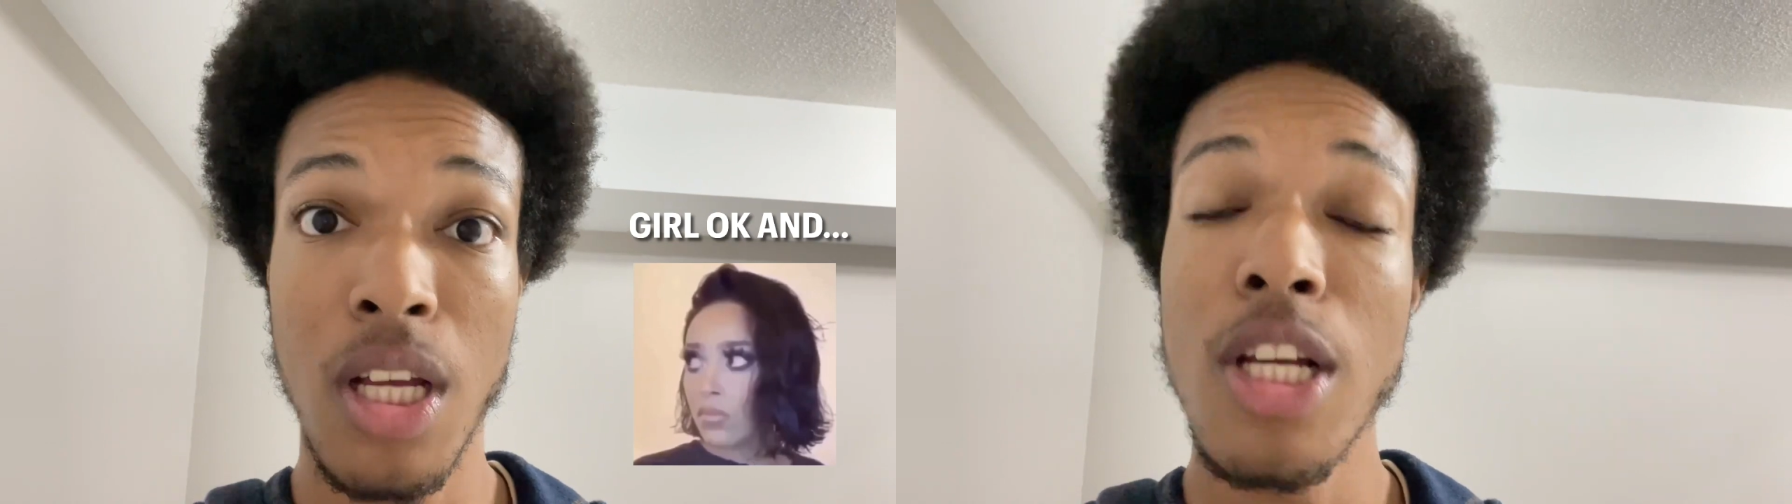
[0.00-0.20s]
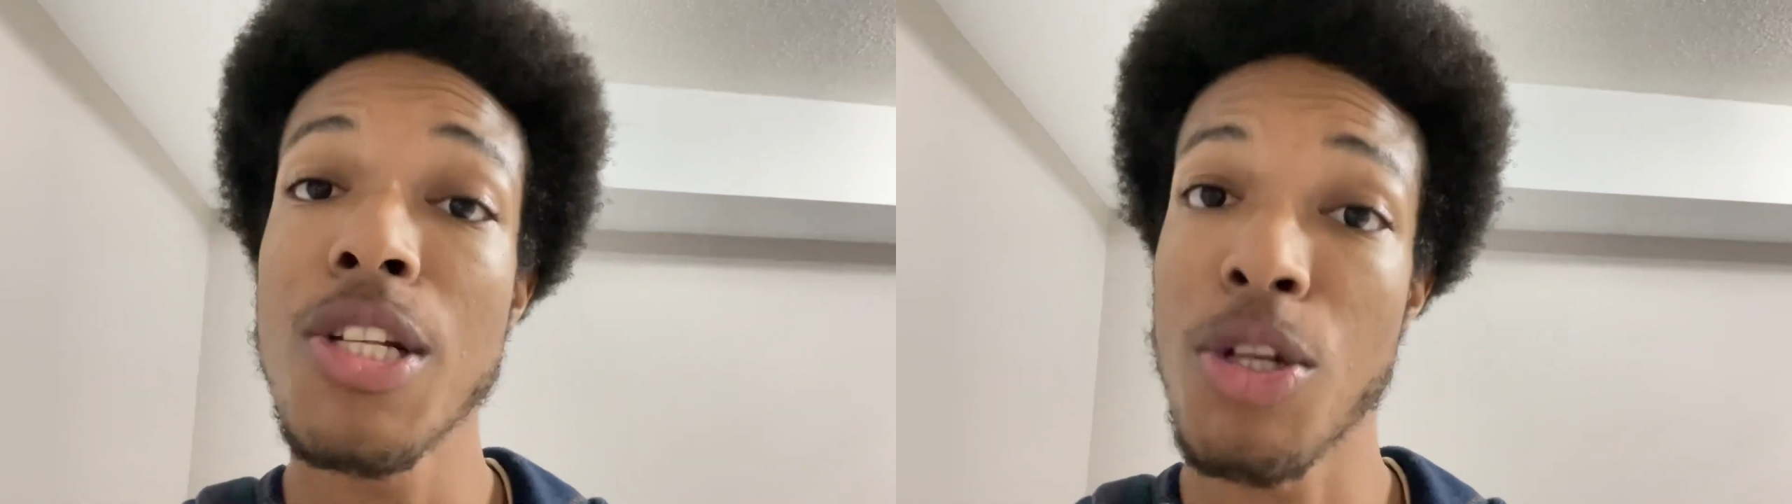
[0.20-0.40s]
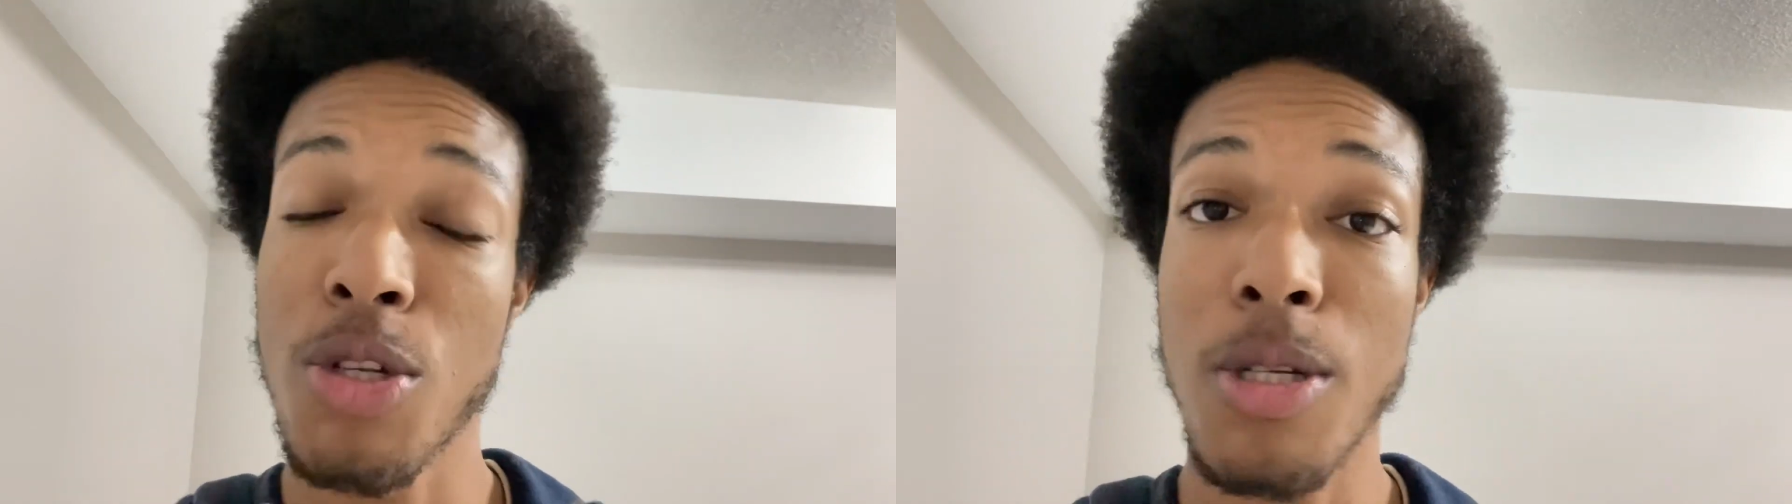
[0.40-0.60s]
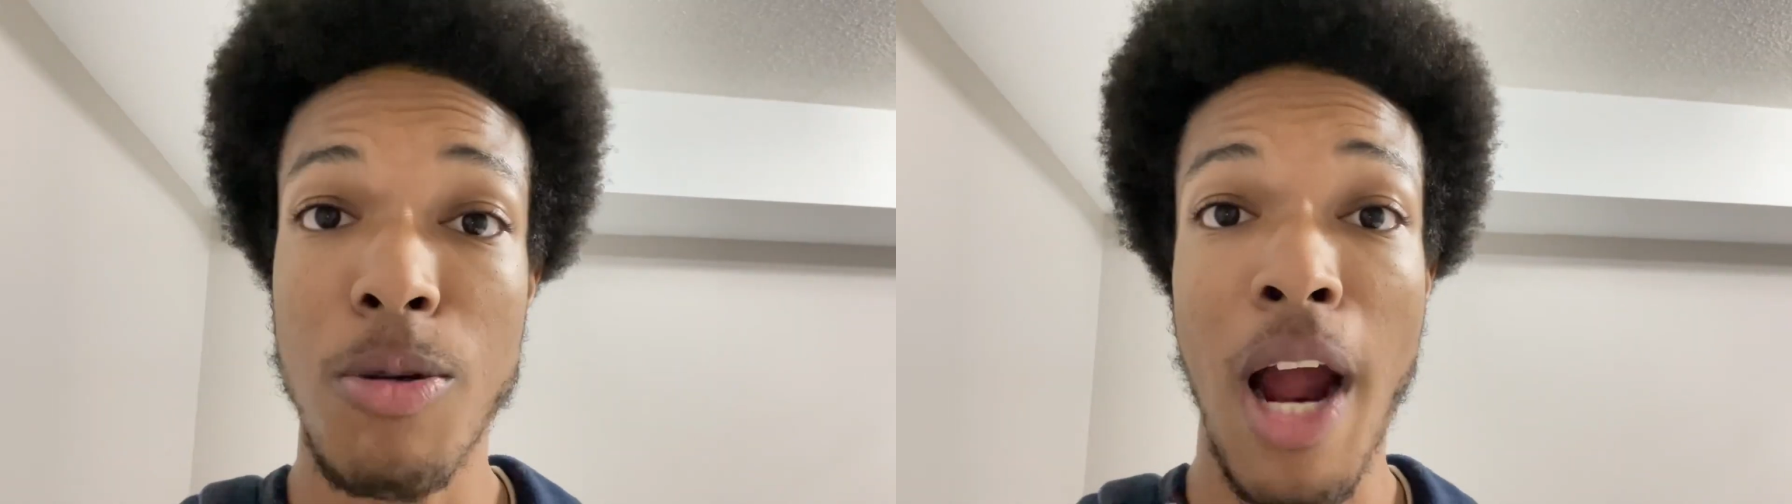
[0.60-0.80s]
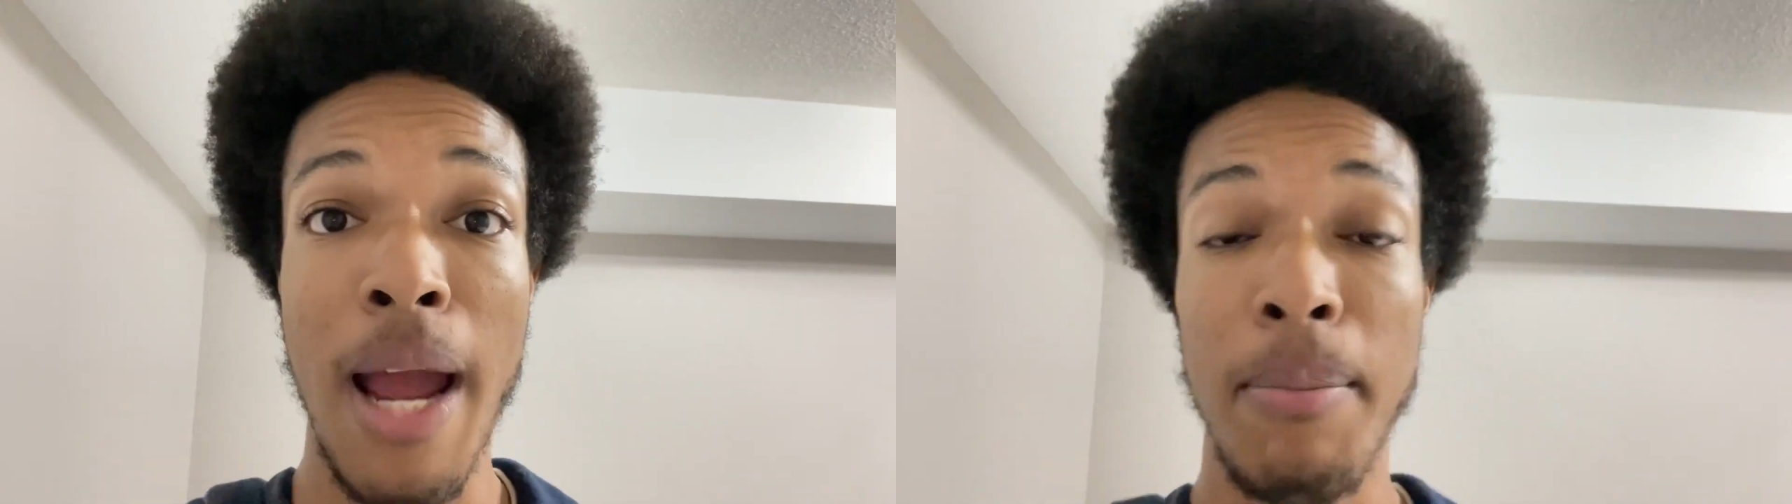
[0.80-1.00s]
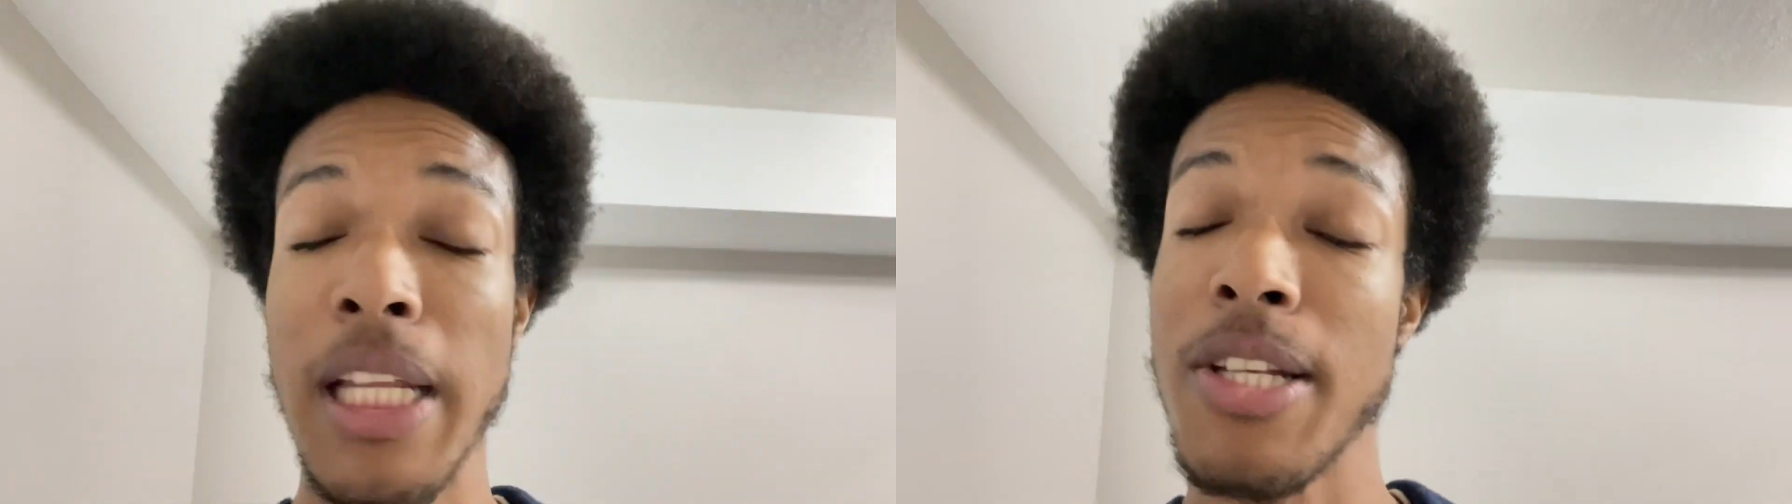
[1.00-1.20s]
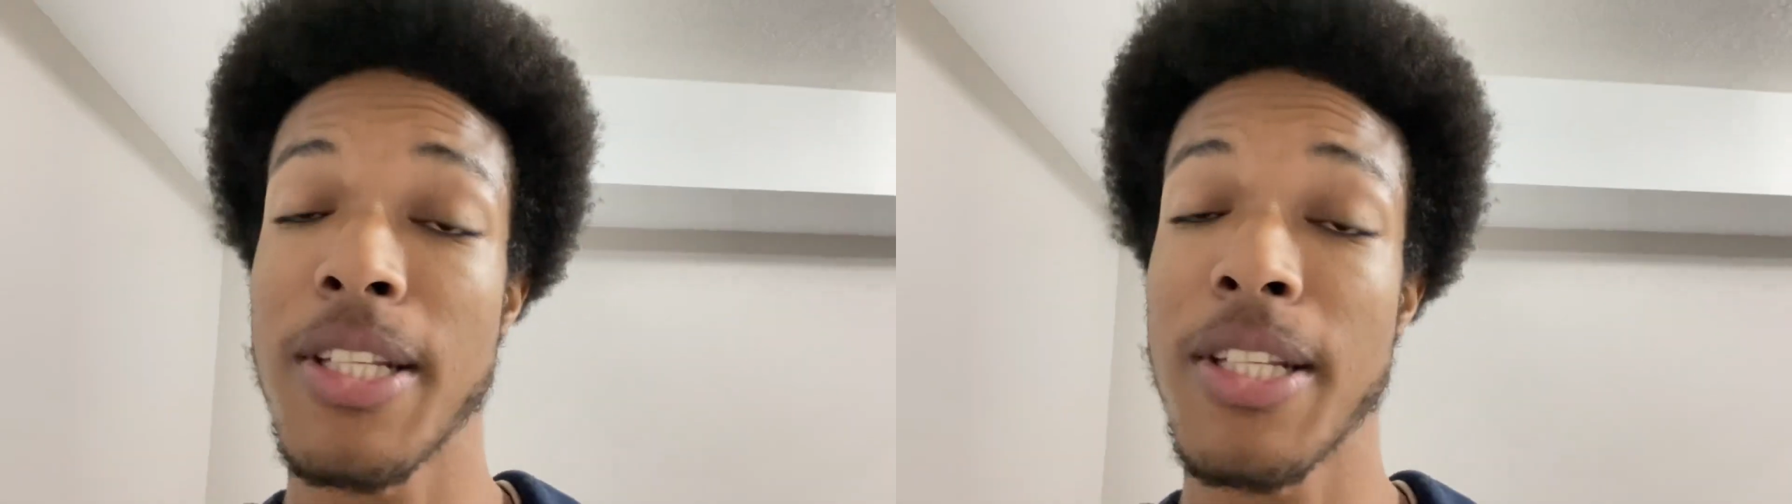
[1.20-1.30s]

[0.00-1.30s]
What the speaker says: So subscribe, please,